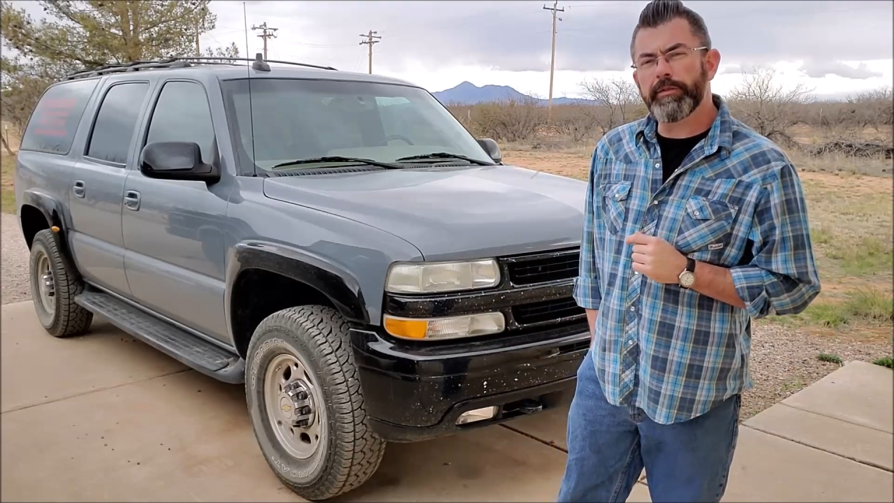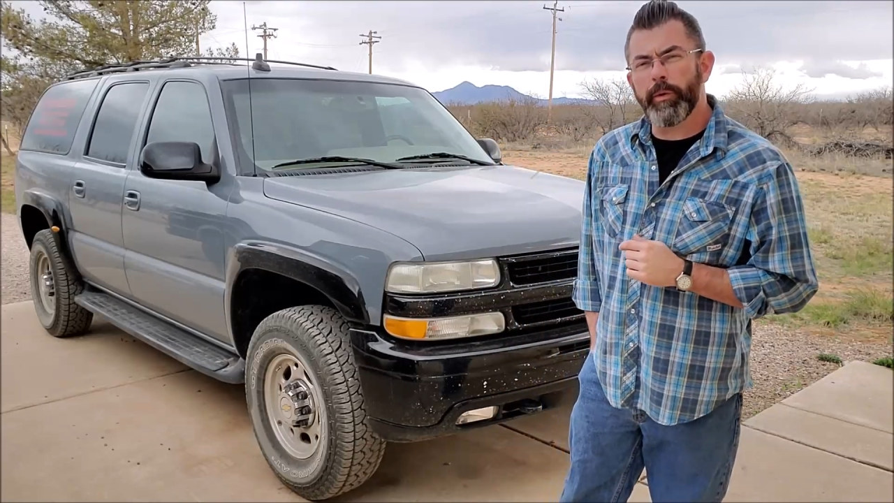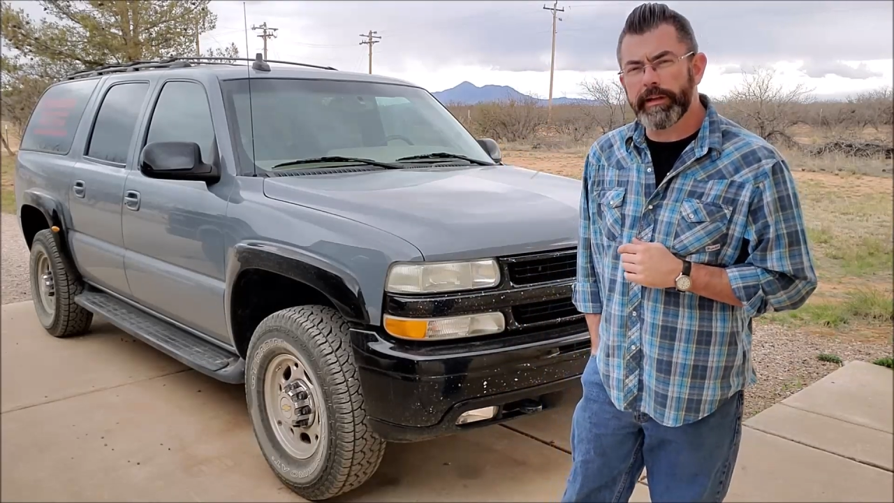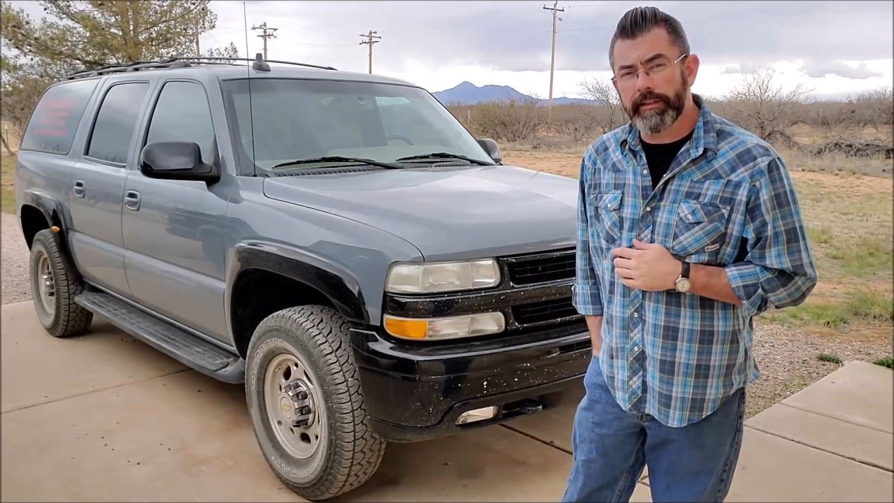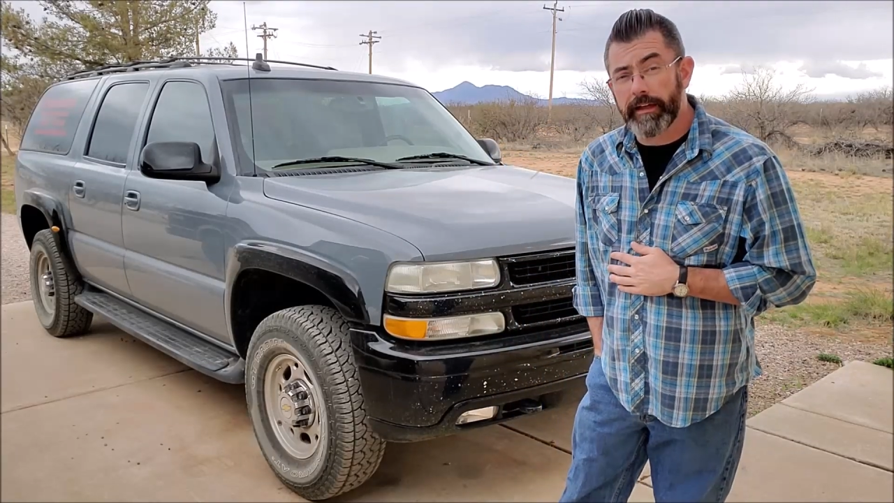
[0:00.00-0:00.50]

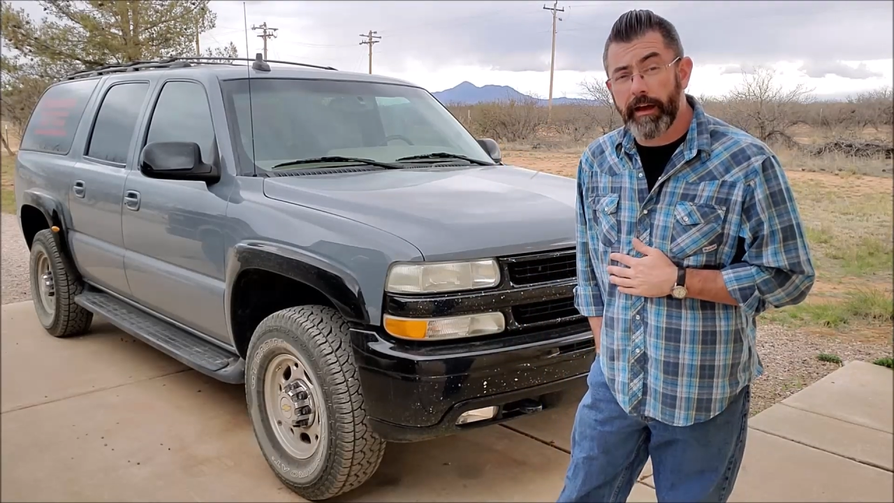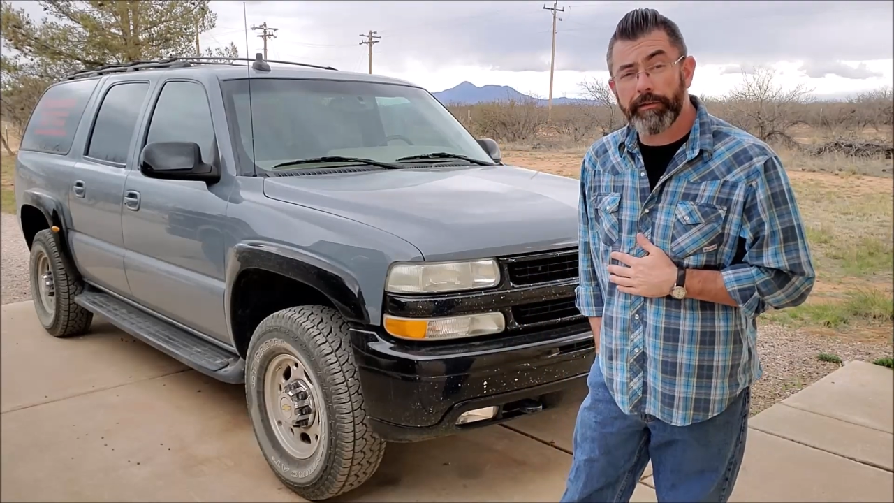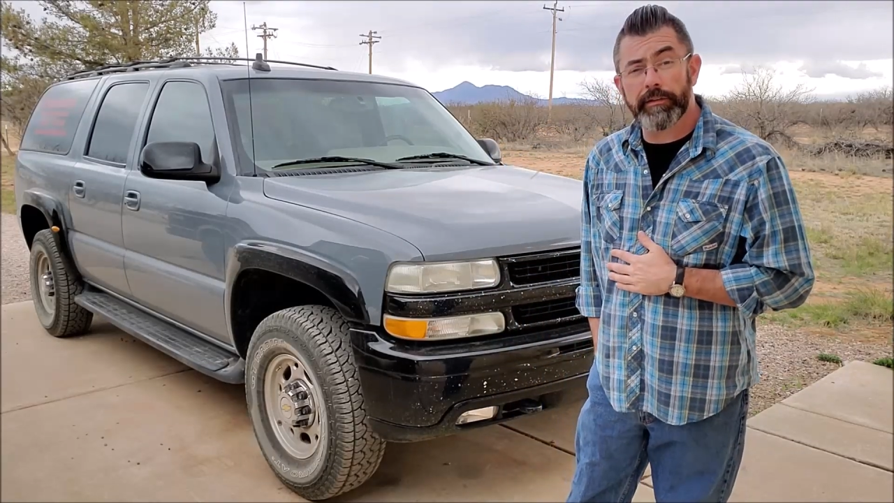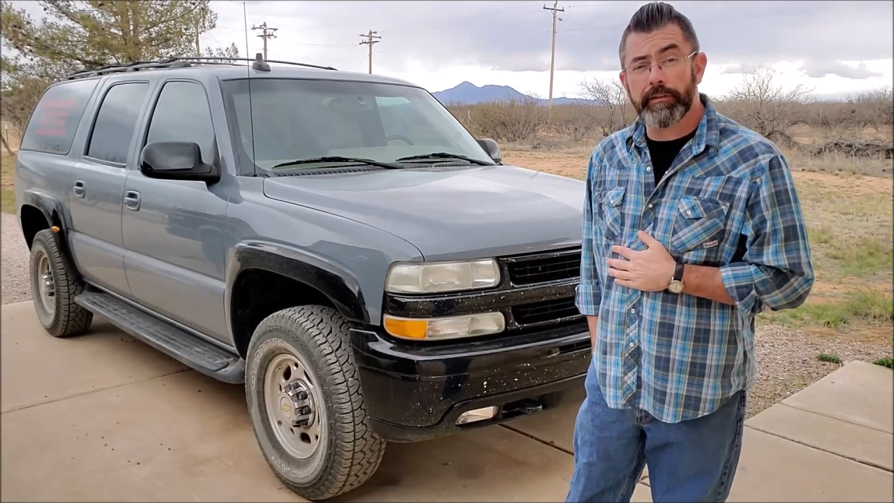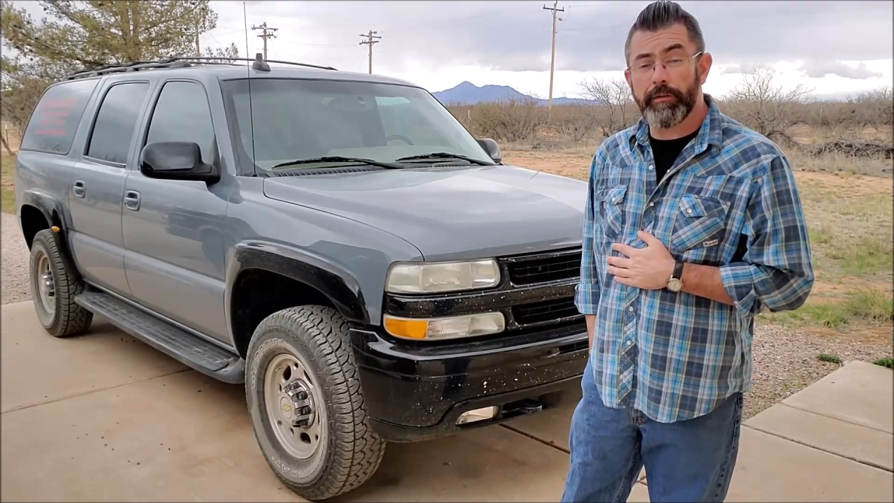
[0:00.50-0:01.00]

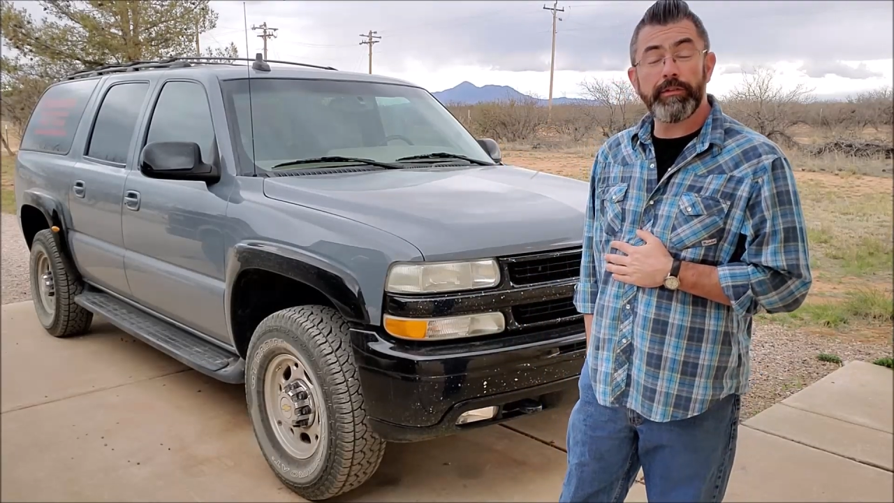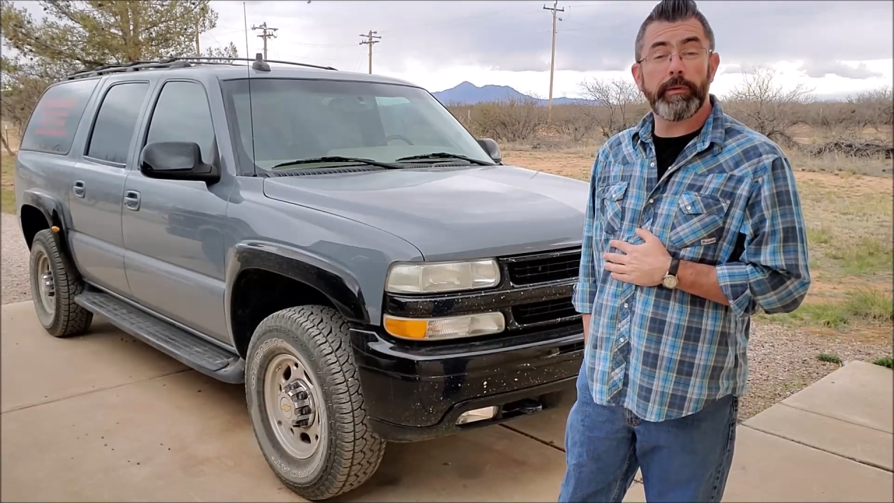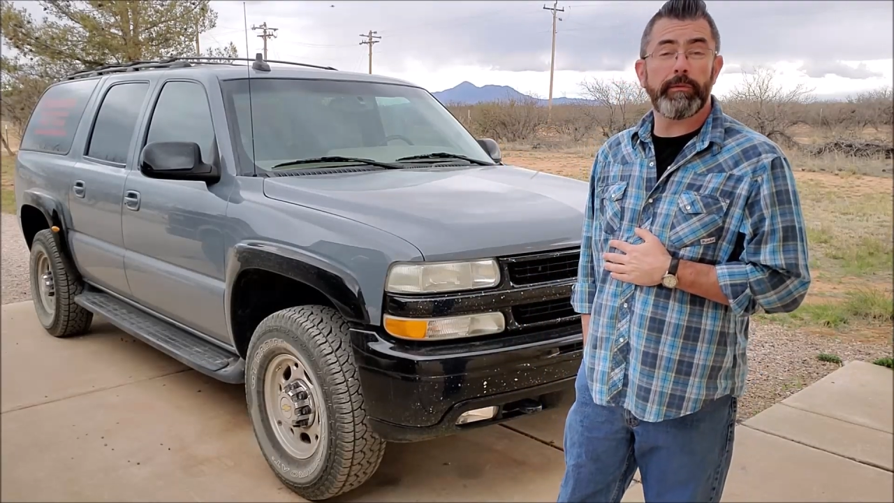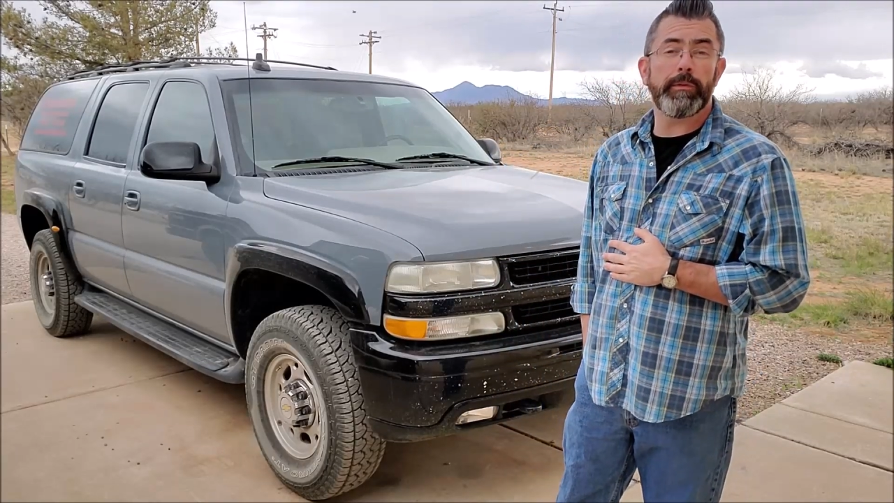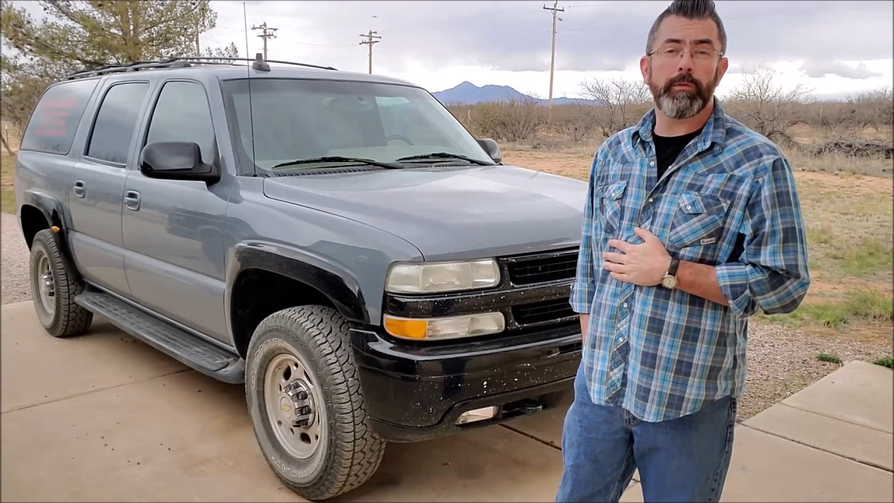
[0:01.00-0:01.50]
20,000 of those
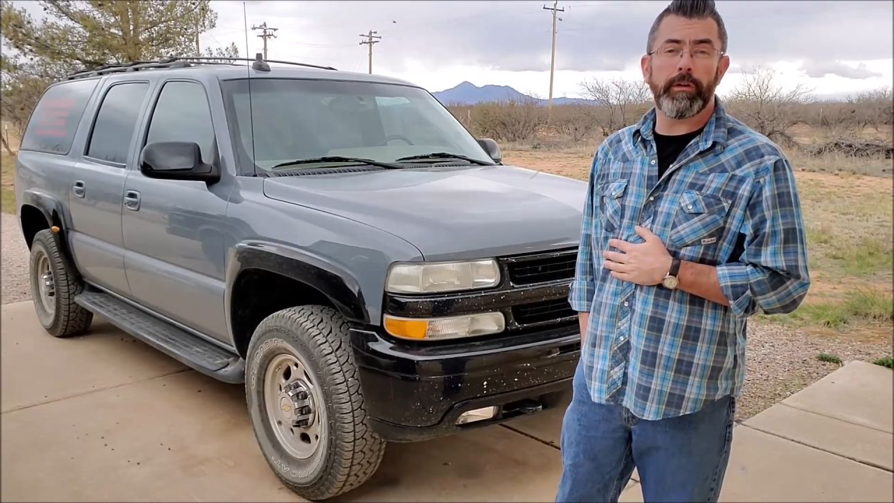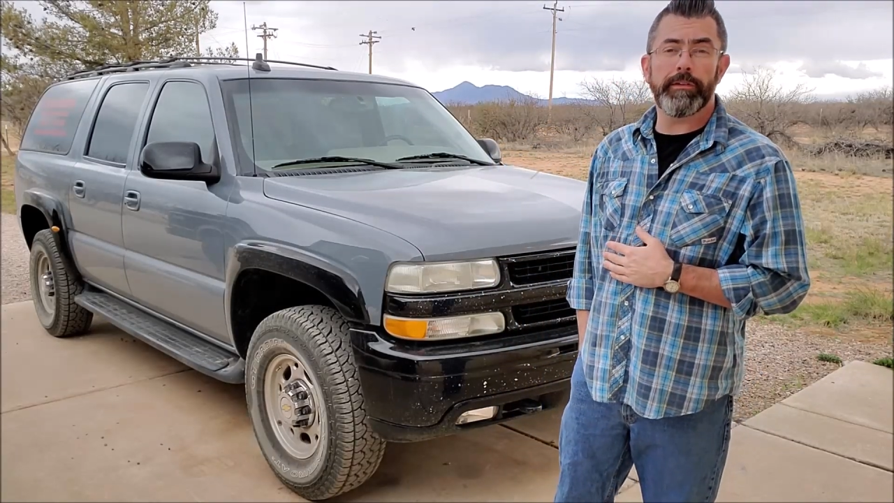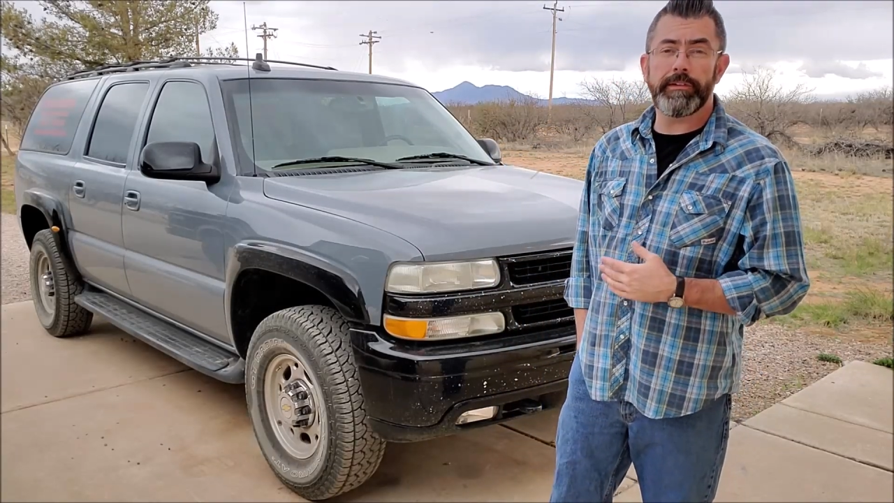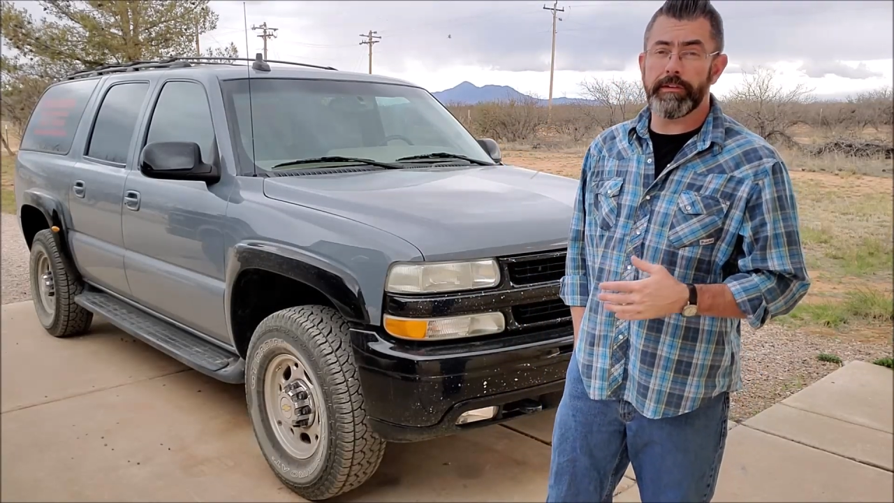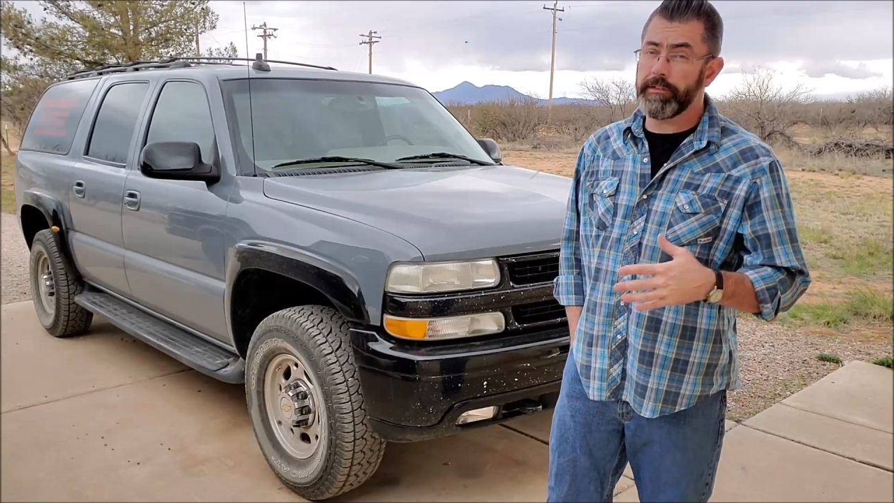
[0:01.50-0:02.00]
made with
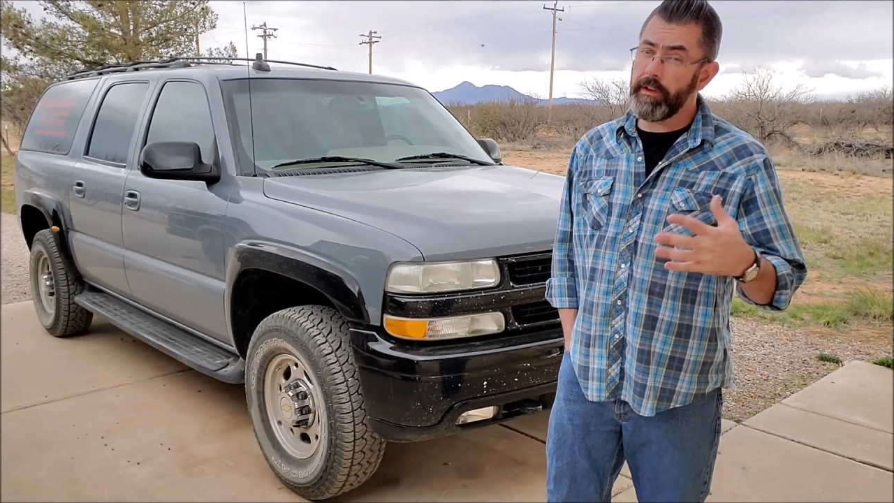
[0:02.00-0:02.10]
QuadraSteer.